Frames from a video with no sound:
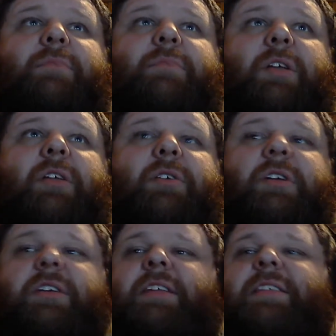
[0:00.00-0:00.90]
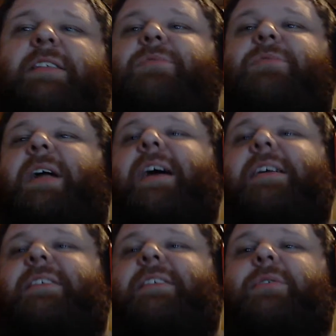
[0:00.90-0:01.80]
You know, because that's what I
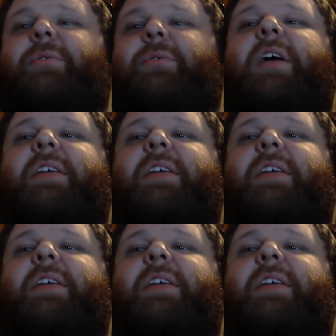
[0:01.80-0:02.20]
do.